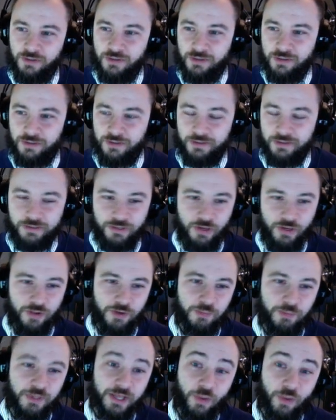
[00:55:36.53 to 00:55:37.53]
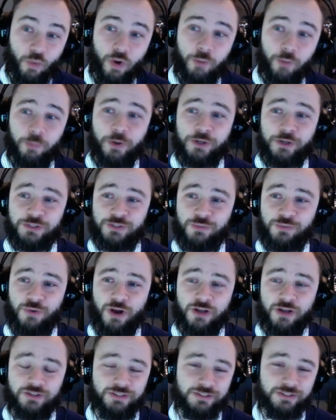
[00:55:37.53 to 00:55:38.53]
you know, there'd be like one person
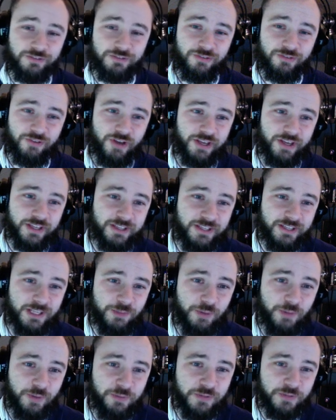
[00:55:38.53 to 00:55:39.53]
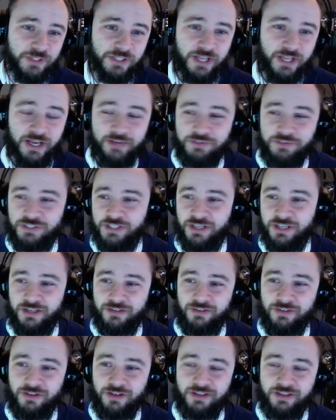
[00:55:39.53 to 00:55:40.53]
watching, so I could keep up with the live chat a
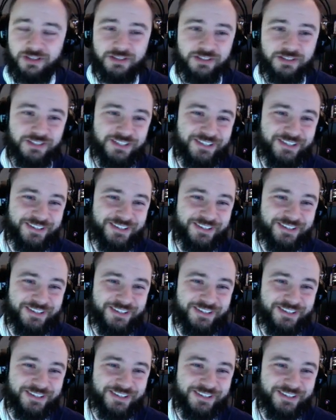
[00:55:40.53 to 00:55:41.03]
lot easier.